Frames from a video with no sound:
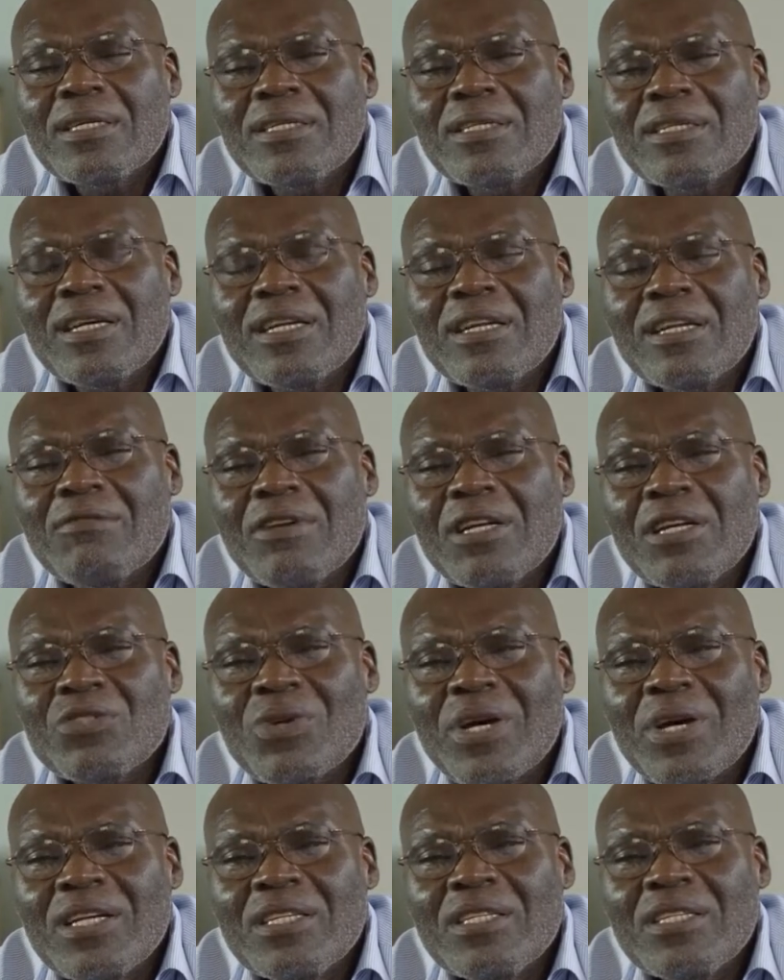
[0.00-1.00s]
Then
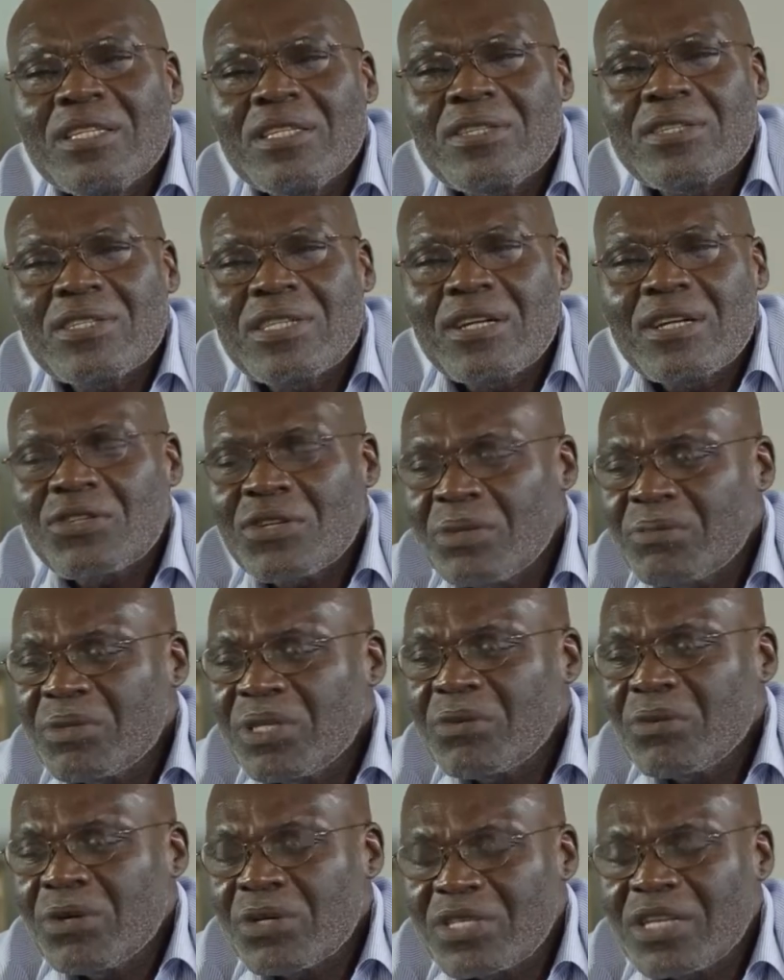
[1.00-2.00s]
eventually he said
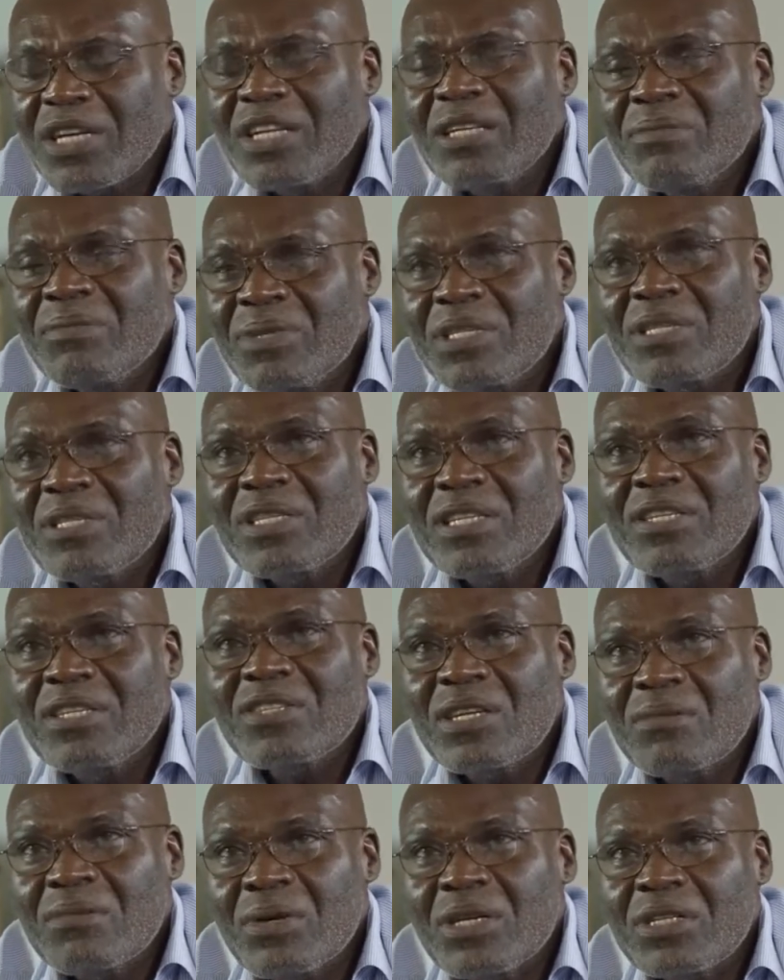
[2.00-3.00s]
something, was telling me
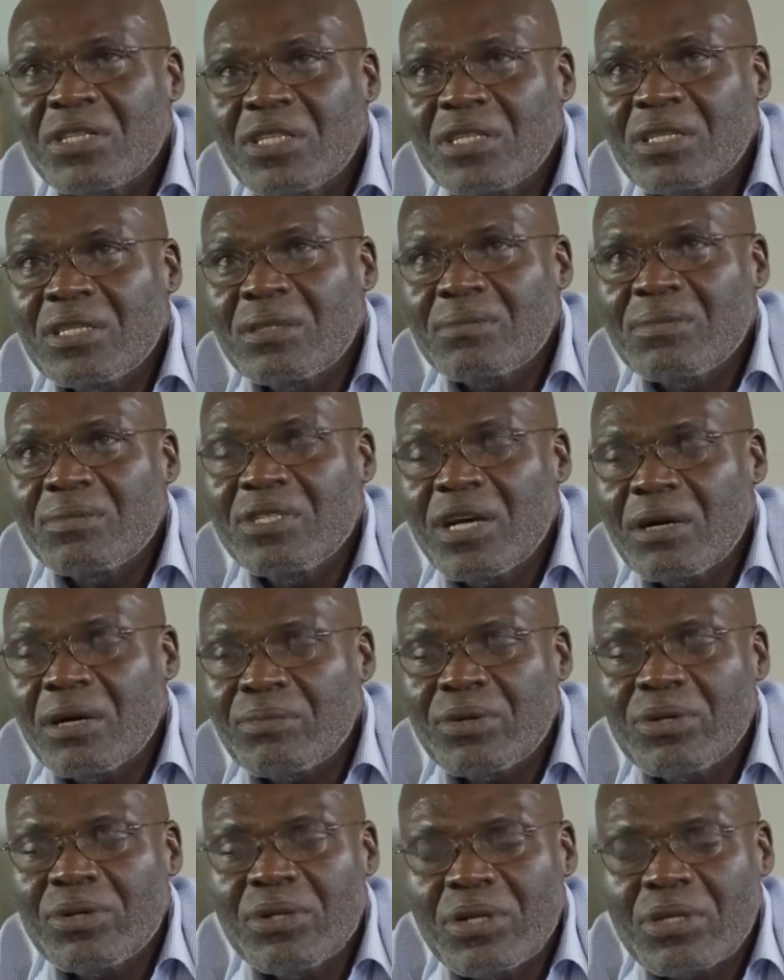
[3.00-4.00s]
things about their
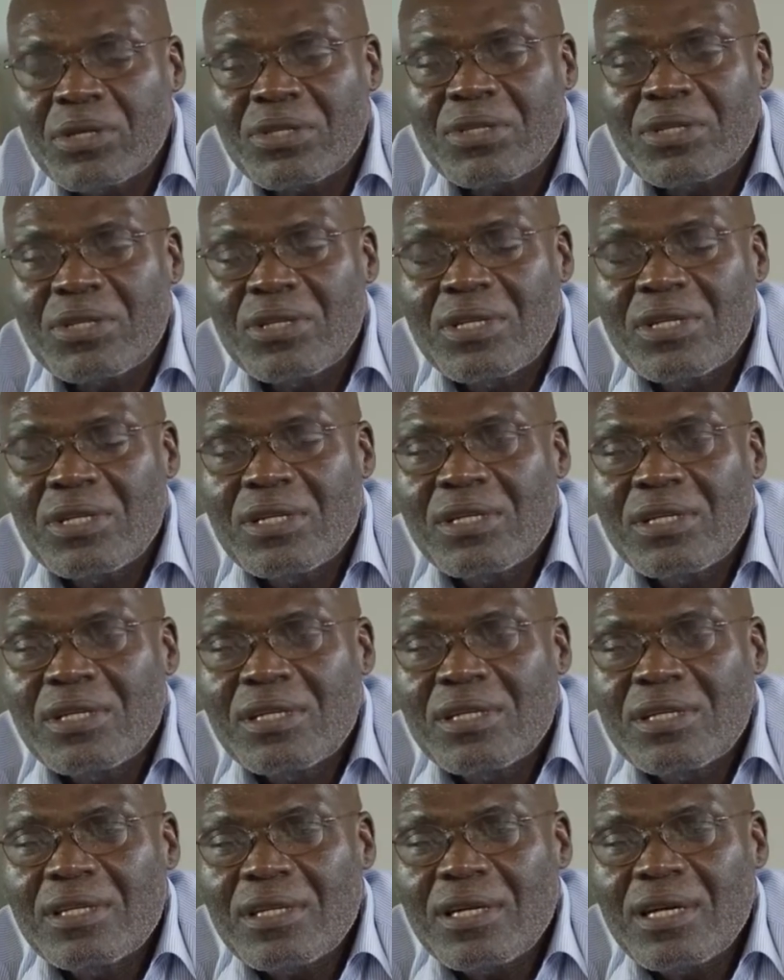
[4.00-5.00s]
product.
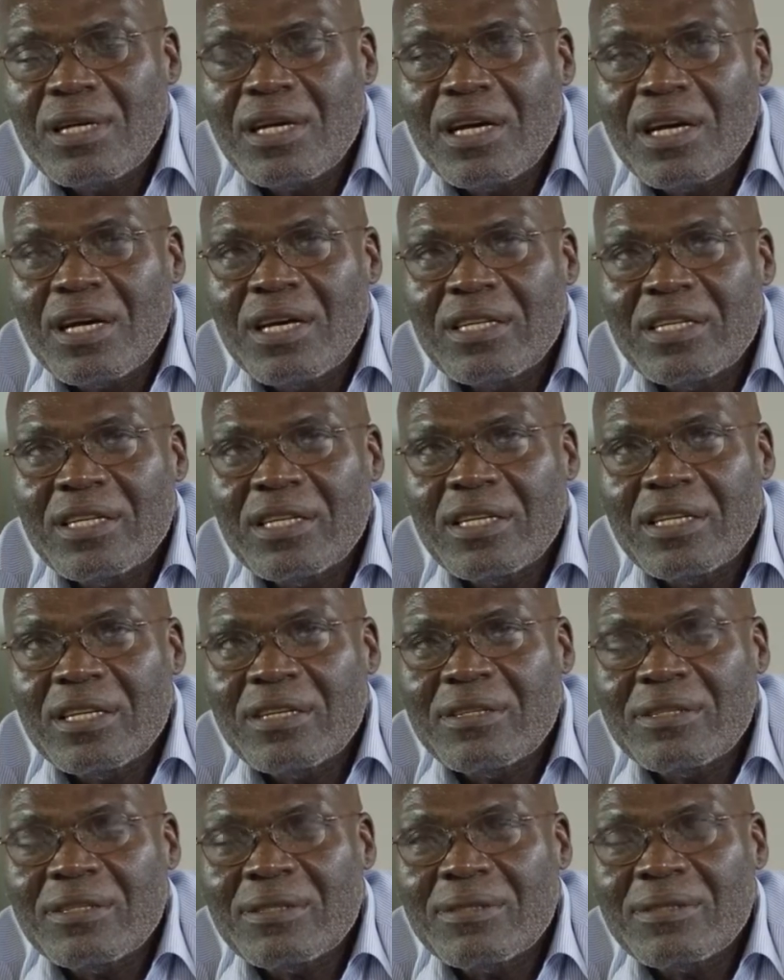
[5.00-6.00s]

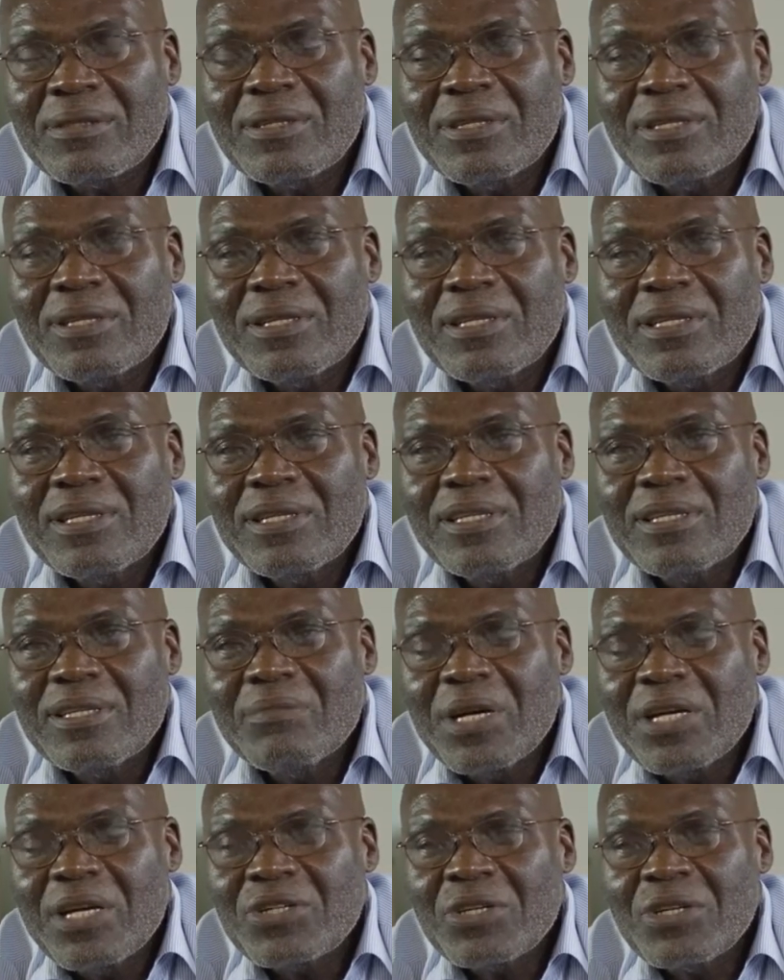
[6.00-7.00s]
And he
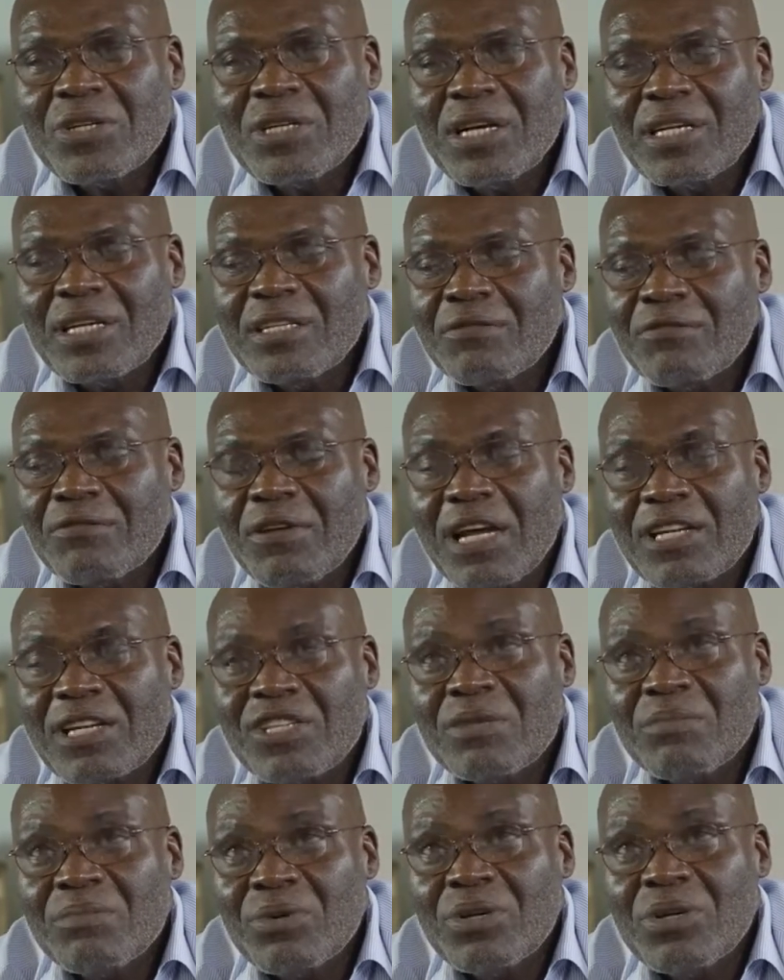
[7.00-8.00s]
mentioned that the
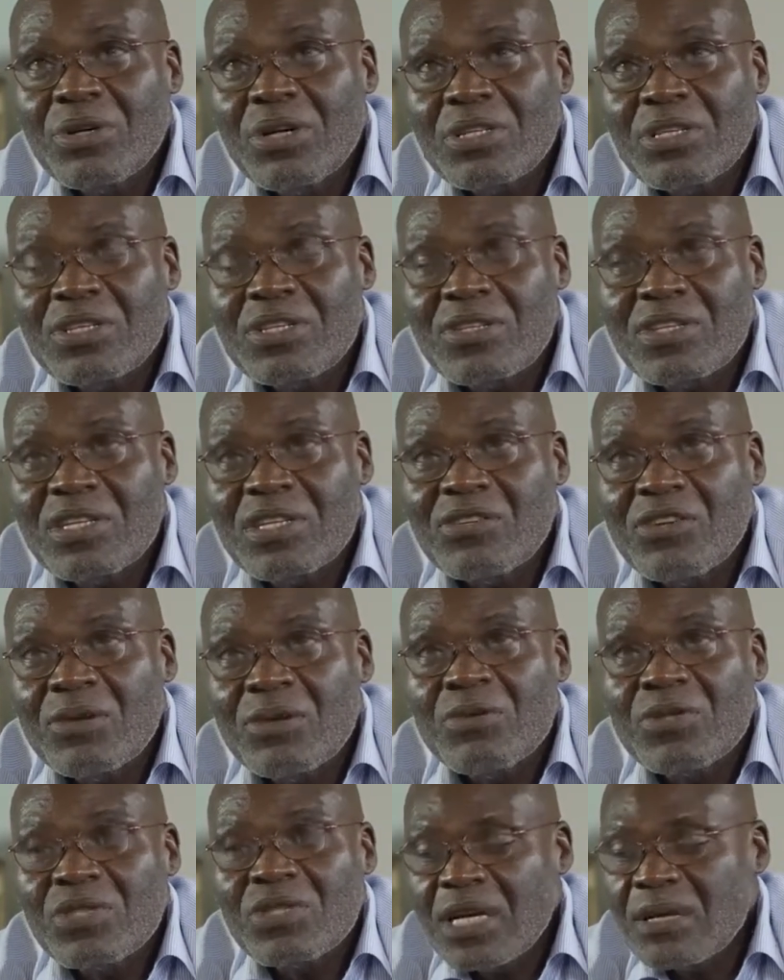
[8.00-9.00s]
flagship product is a
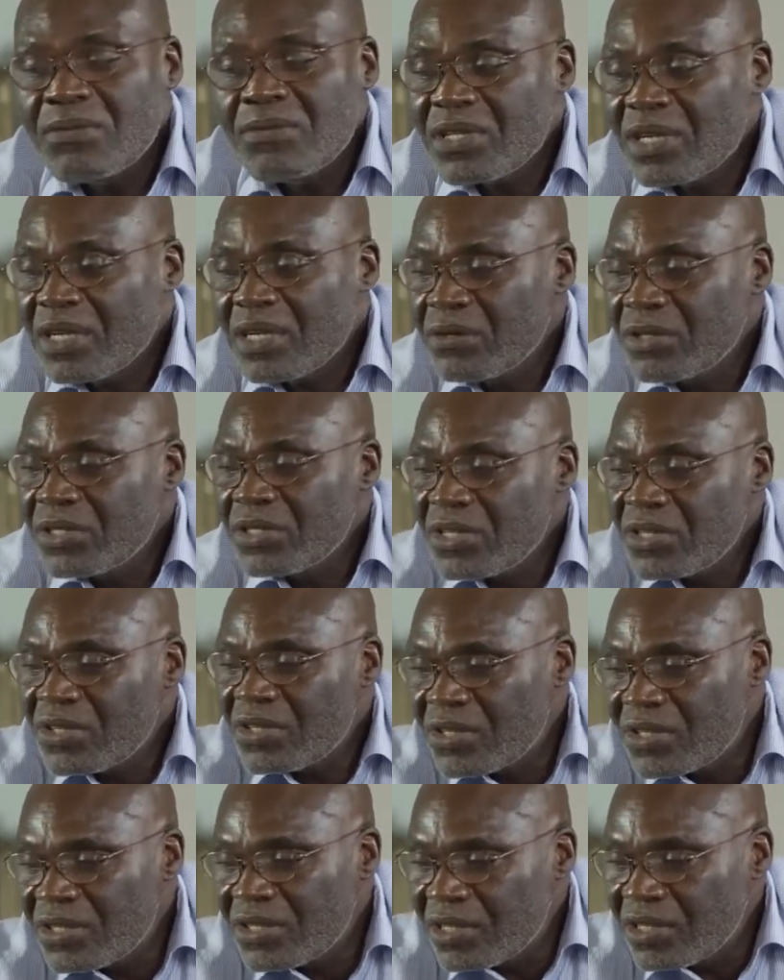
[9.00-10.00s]
double stem cell, which
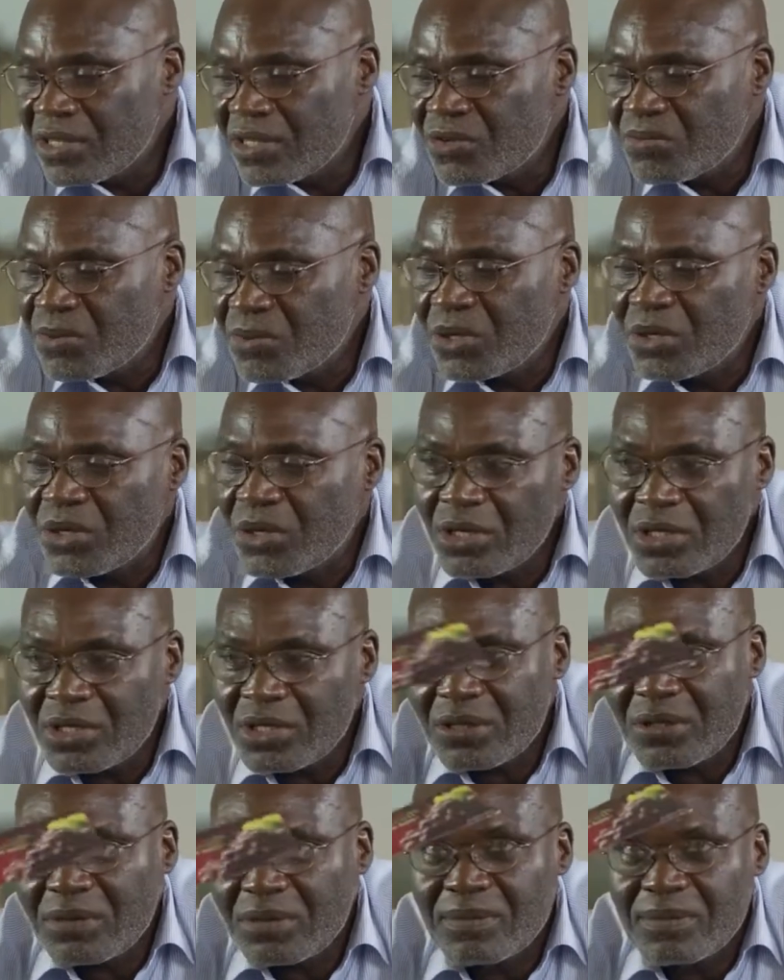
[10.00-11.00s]
is this
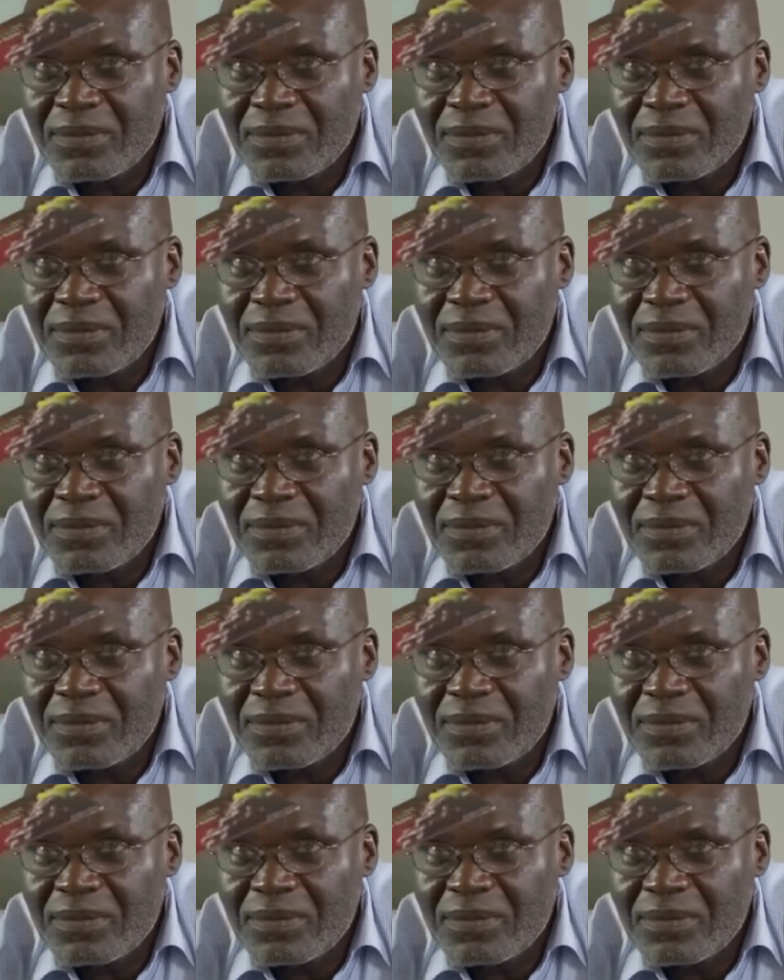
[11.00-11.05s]
product.